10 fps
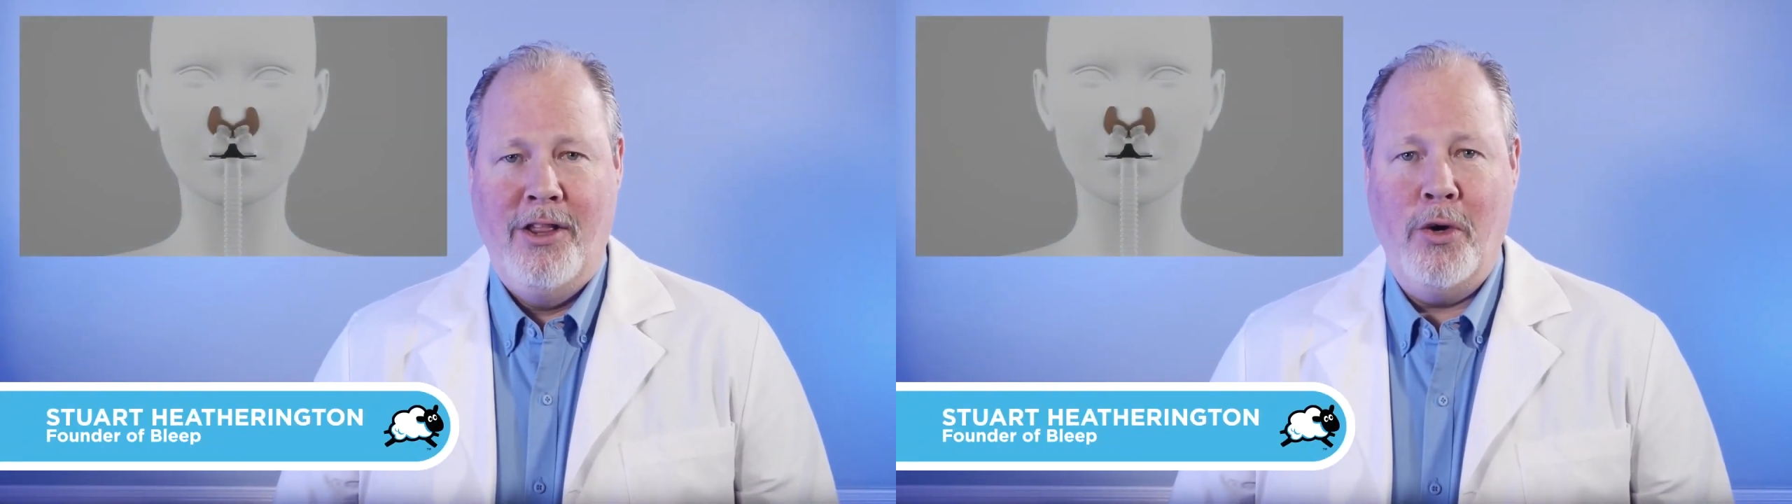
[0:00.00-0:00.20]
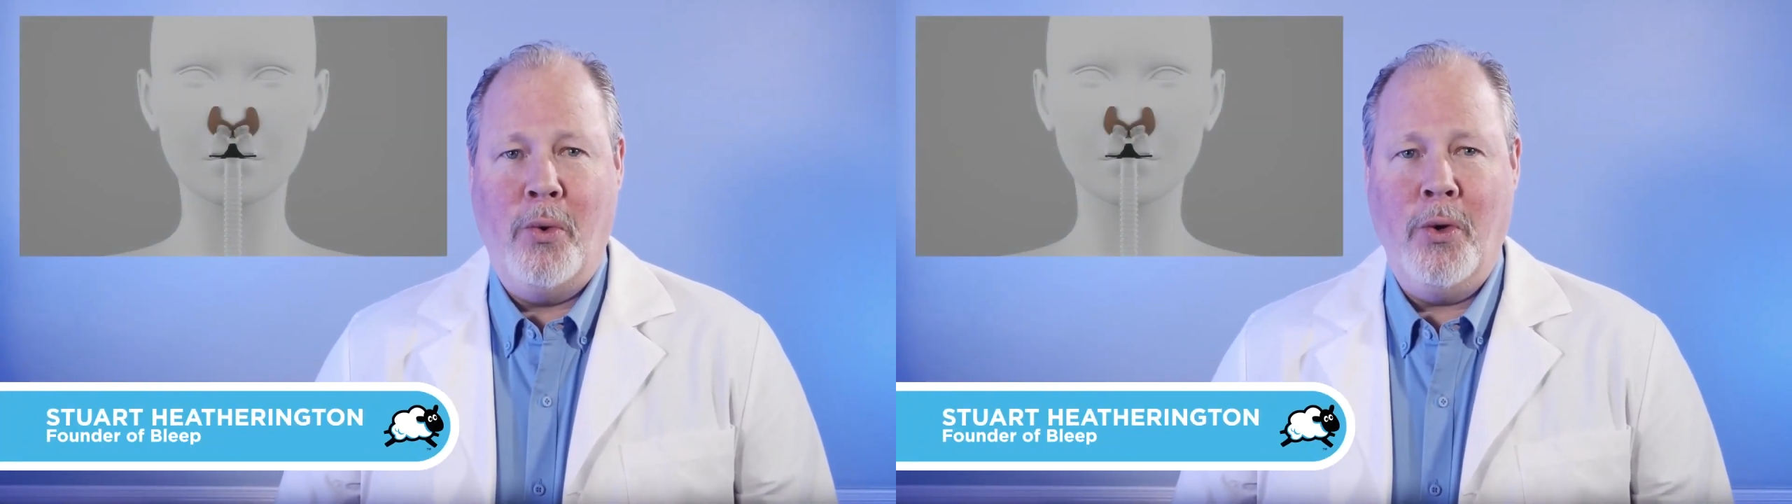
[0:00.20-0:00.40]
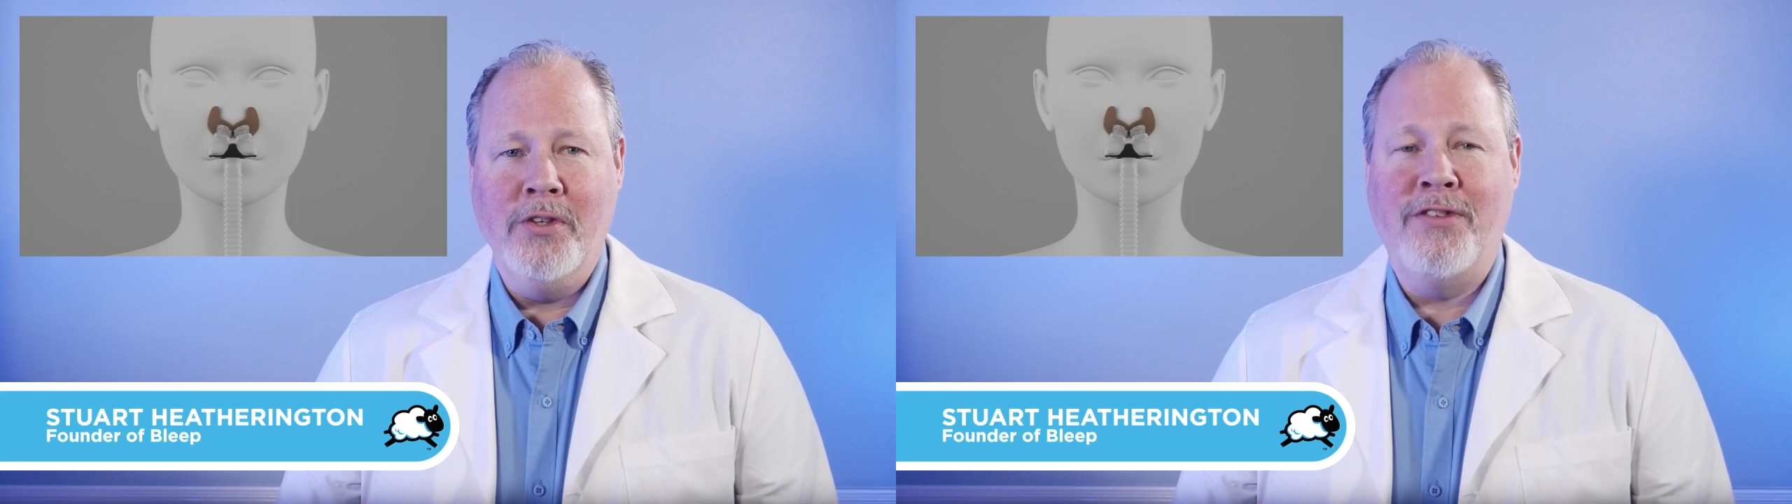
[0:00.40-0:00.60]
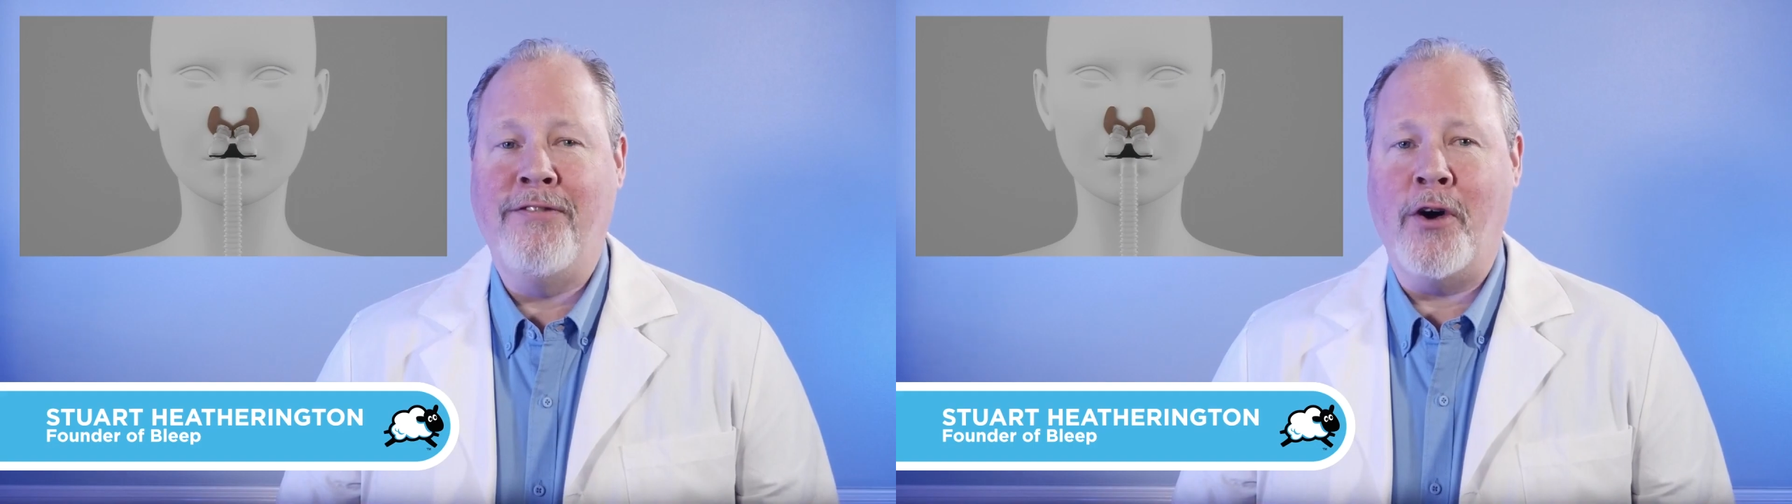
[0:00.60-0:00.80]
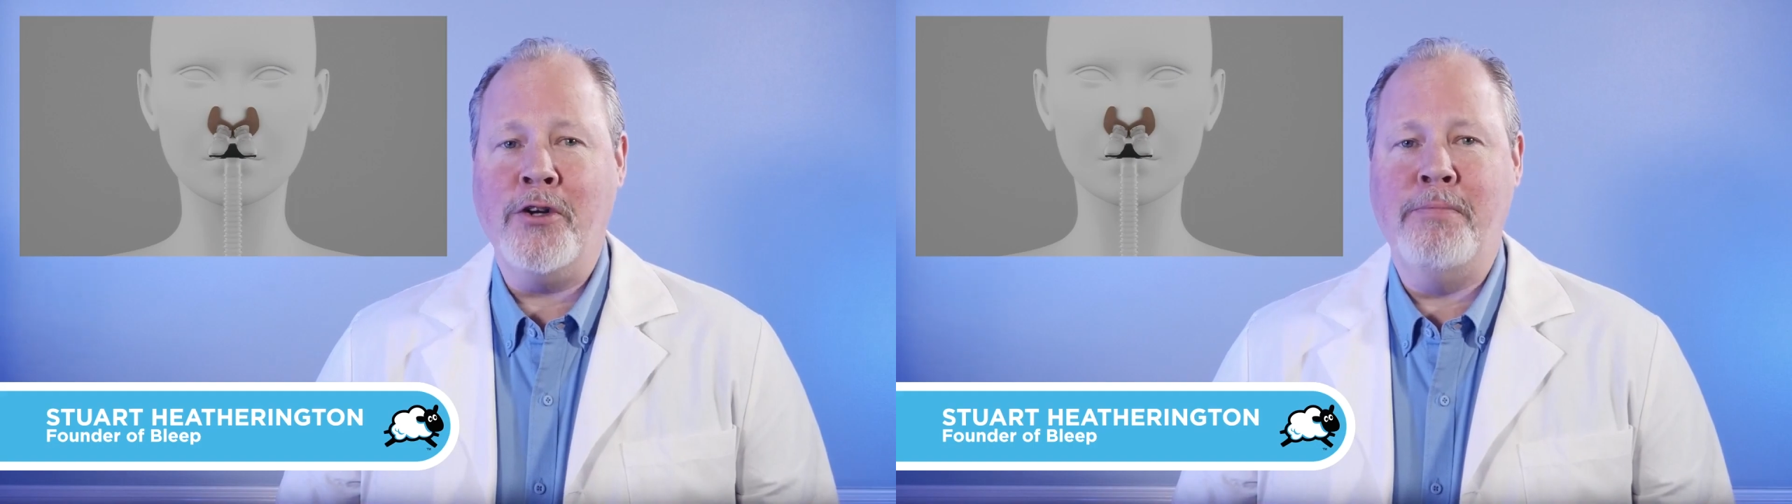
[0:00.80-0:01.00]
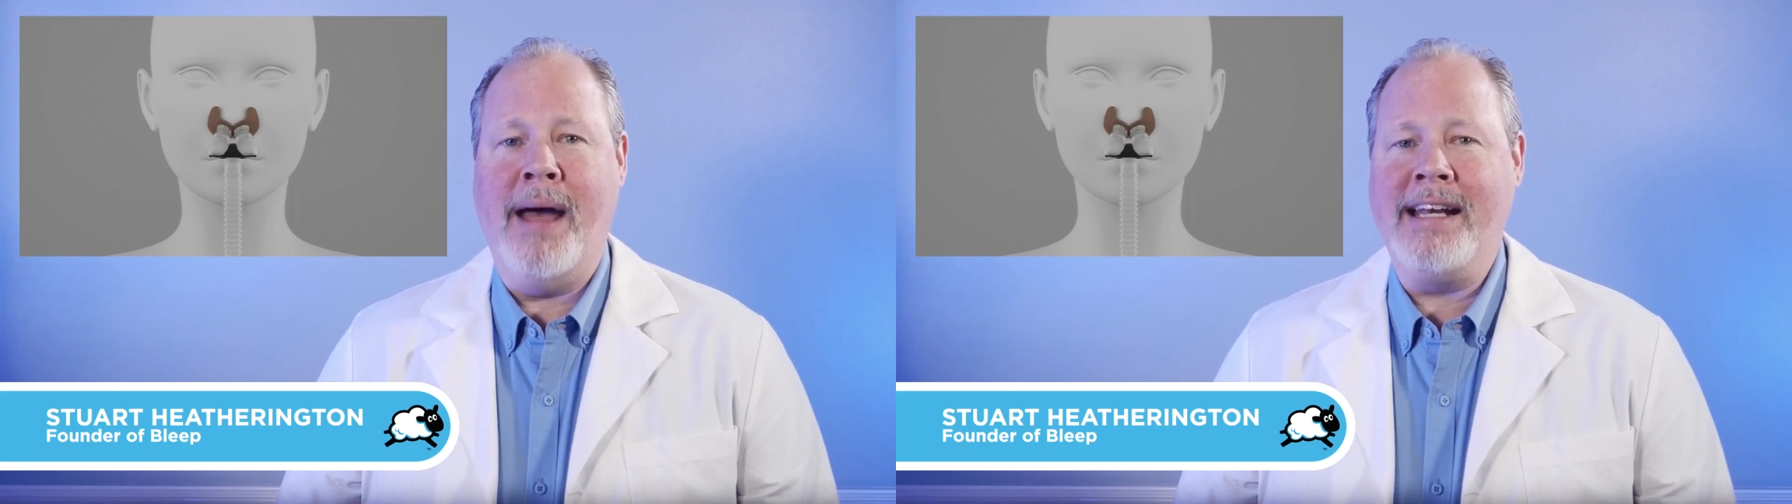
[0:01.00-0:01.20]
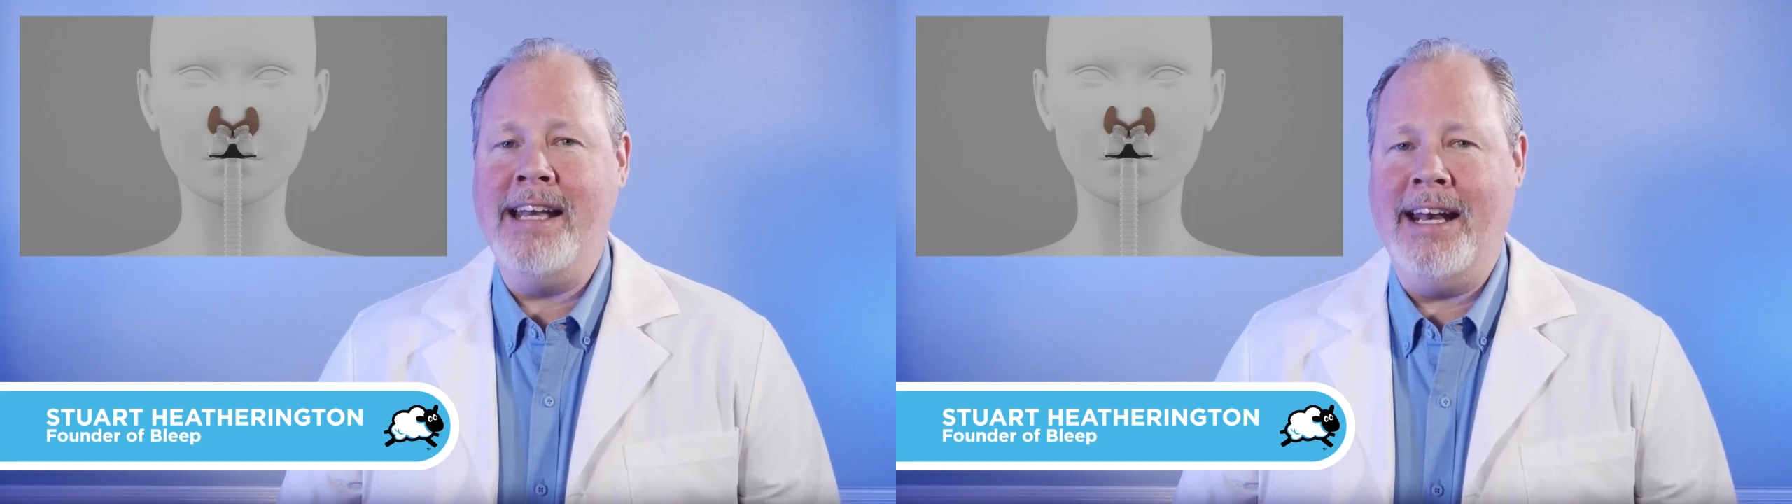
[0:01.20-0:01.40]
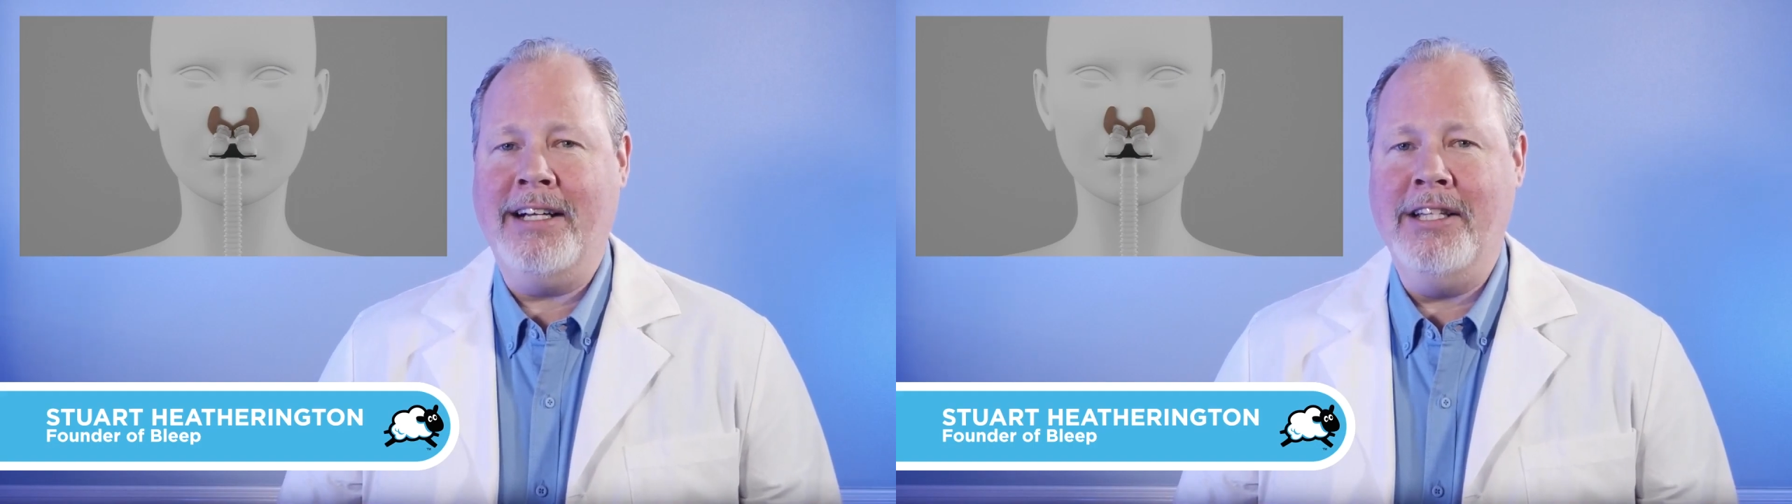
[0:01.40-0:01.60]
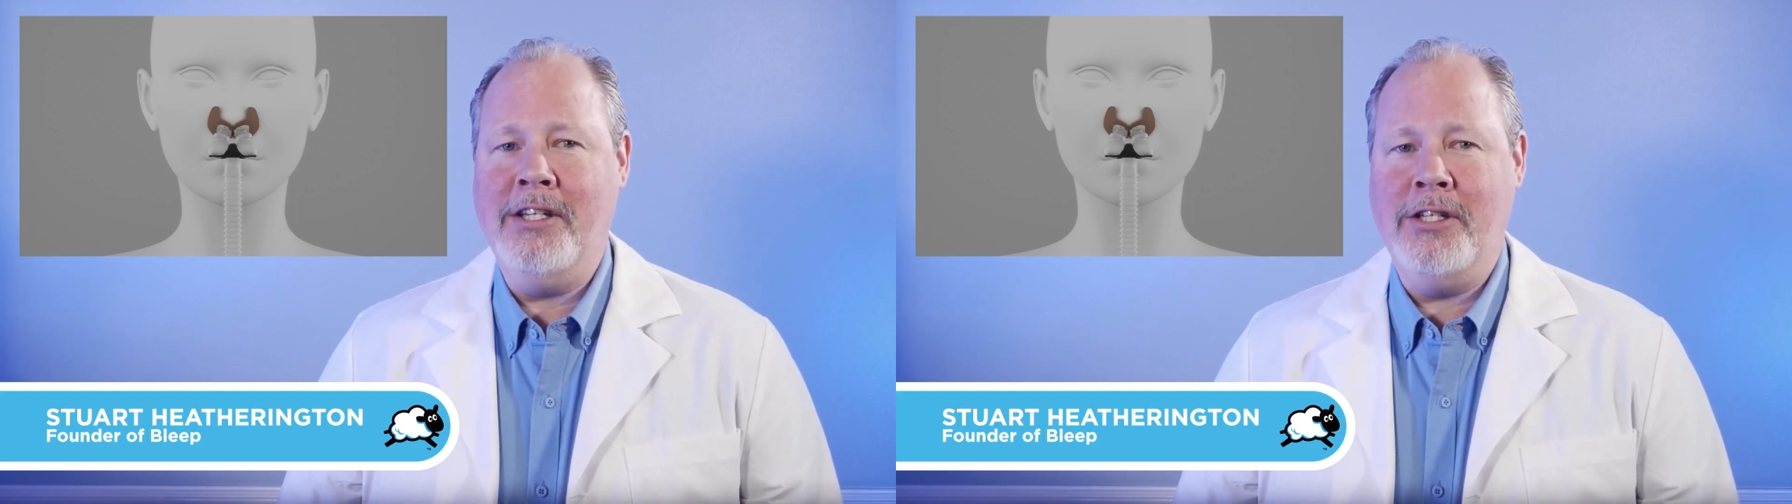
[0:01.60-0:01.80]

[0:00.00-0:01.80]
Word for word: the world's first magnetically